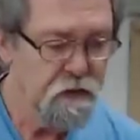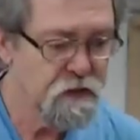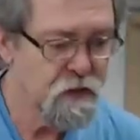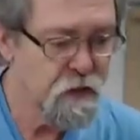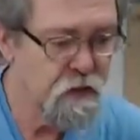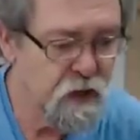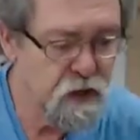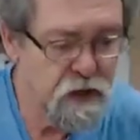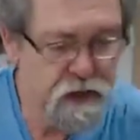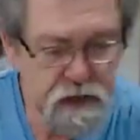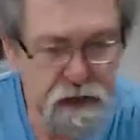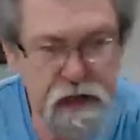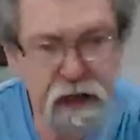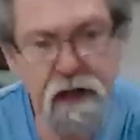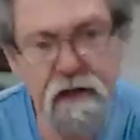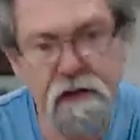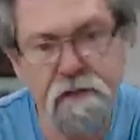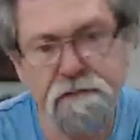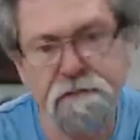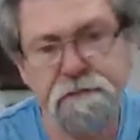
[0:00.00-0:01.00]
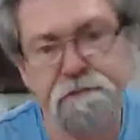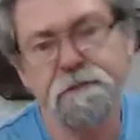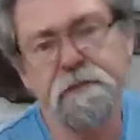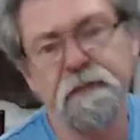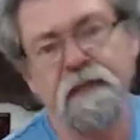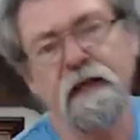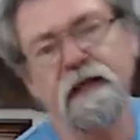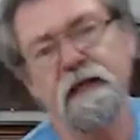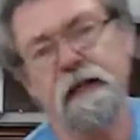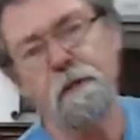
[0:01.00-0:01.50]
So I have
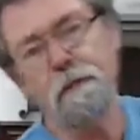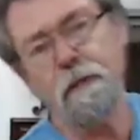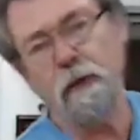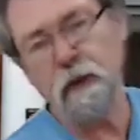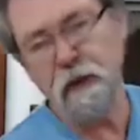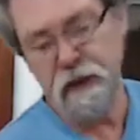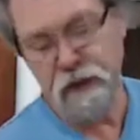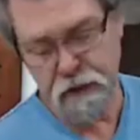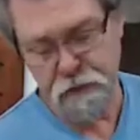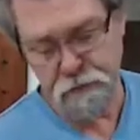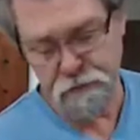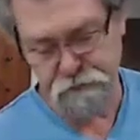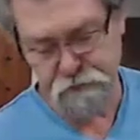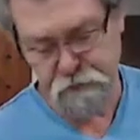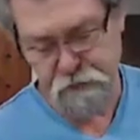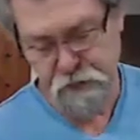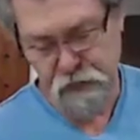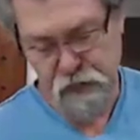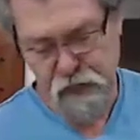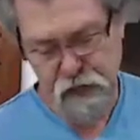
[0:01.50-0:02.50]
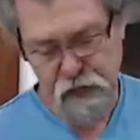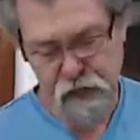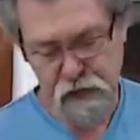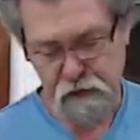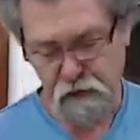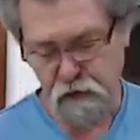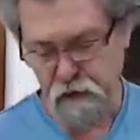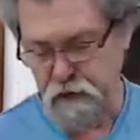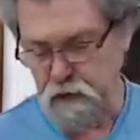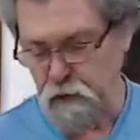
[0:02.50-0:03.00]
a couple here,
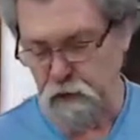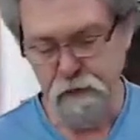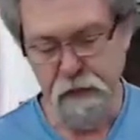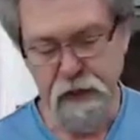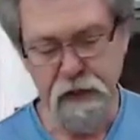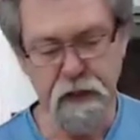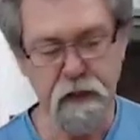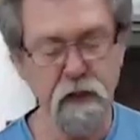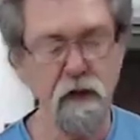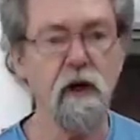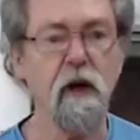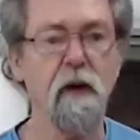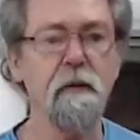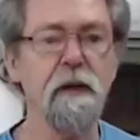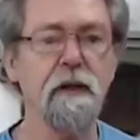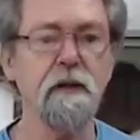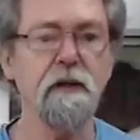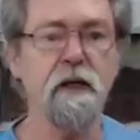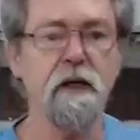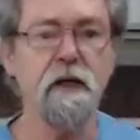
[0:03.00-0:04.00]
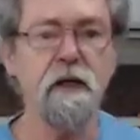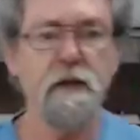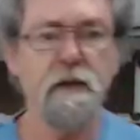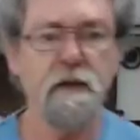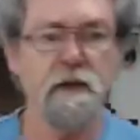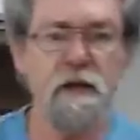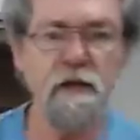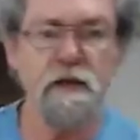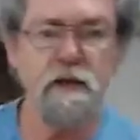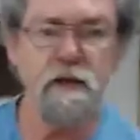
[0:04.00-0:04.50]
and Chris was making comment
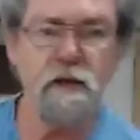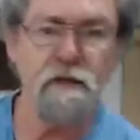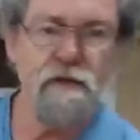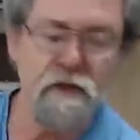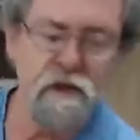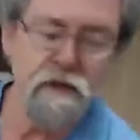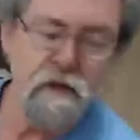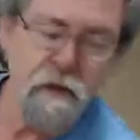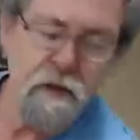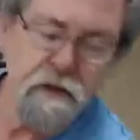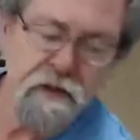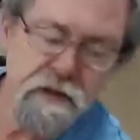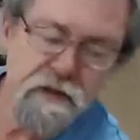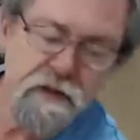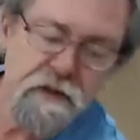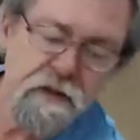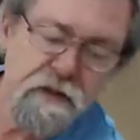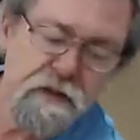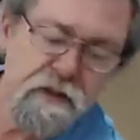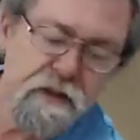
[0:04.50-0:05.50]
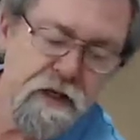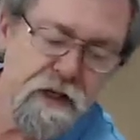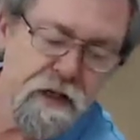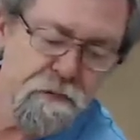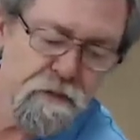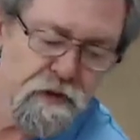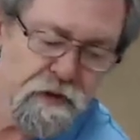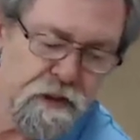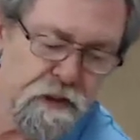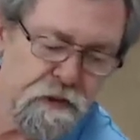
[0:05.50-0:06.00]
that he's got this one. This is the
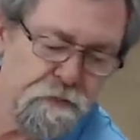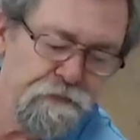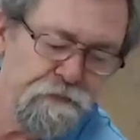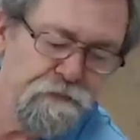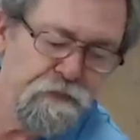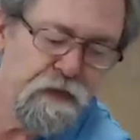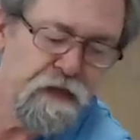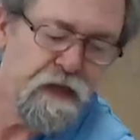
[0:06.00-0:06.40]
CMT.